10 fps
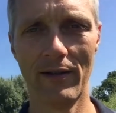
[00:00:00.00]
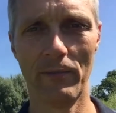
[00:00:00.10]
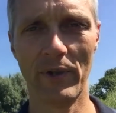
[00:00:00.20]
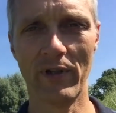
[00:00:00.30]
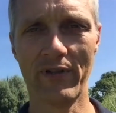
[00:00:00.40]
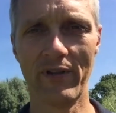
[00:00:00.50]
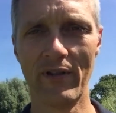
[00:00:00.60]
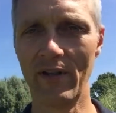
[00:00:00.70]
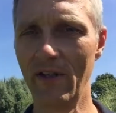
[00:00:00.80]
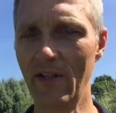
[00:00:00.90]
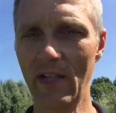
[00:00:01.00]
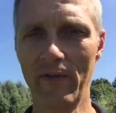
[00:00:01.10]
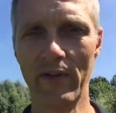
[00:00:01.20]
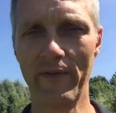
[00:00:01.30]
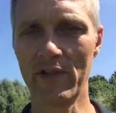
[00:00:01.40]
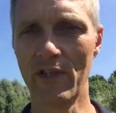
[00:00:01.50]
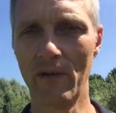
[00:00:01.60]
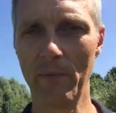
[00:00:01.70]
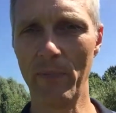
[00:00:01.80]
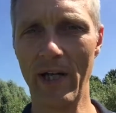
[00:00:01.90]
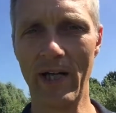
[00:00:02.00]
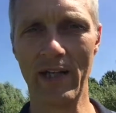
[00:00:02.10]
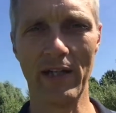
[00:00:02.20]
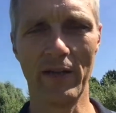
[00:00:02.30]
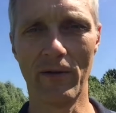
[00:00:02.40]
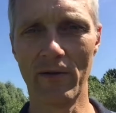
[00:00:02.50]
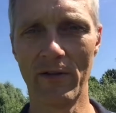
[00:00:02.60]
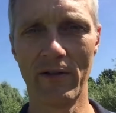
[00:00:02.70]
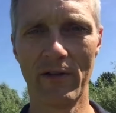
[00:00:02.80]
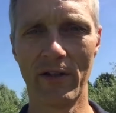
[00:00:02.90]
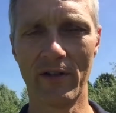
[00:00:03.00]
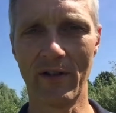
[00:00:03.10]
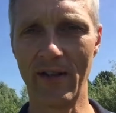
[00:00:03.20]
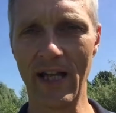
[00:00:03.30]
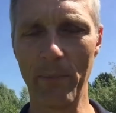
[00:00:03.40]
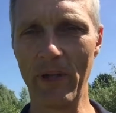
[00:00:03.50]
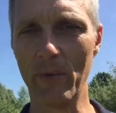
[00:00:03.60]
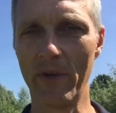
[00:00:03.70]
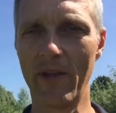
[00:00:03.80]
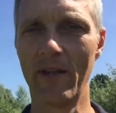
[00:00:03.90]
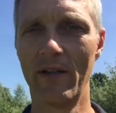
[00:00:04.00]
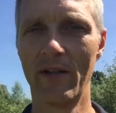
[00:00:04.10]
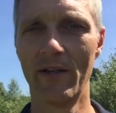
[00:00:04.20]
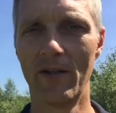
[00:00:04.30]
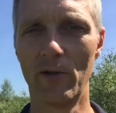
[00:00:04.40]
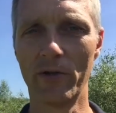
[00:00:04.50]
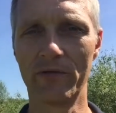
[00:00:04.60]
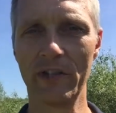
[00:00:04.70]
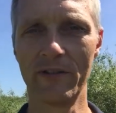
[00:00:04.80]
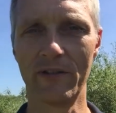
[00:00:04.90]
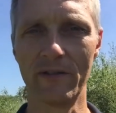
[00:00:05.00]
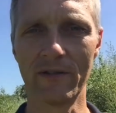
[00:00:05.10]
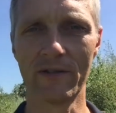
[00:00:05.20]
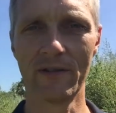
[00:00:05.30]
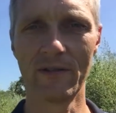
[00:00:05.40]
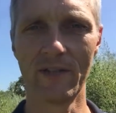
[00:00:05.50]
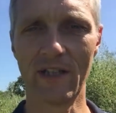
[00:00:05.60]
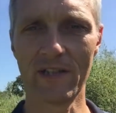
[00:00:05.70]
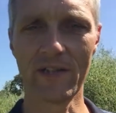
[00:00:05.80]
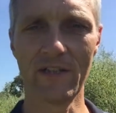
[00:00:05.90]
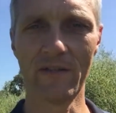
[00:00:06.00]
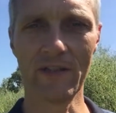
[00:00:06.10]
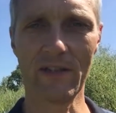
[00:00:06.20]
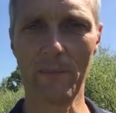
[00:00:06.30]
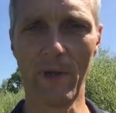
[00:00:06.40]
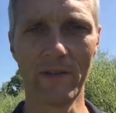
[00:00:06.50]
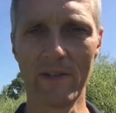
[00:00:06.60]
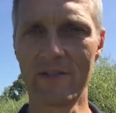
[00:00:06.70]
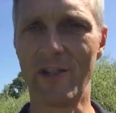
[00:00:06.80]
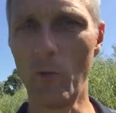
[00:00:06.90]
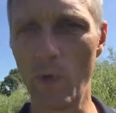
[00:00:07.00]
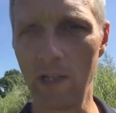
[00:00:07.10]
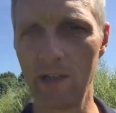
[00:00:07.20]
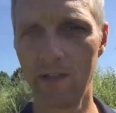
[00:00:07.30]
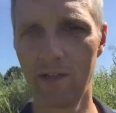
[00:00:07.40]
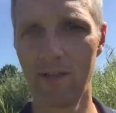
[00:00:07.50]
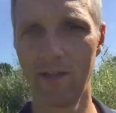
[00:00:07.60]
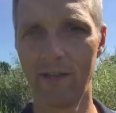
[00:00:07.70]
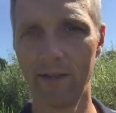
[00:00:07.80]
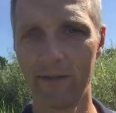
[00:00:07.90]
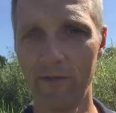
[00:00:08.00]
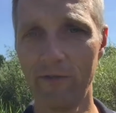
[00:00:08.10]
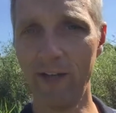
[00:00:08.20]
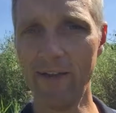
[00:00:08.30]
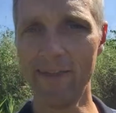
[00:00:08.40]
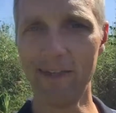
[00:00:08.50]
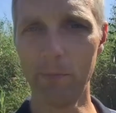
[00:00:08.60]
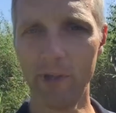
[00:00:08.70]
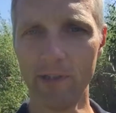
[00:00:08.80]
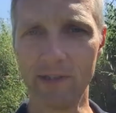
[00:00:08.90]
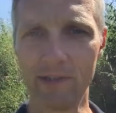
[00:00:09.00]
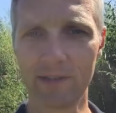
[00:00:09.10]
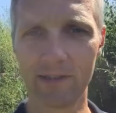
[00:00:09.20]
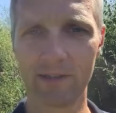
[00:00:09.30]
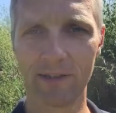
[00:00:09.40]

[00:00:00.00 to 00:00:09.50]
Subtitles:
Because even if it's going bad and you're not happy with all the results, there still is abundance somewhere. So find the abundance.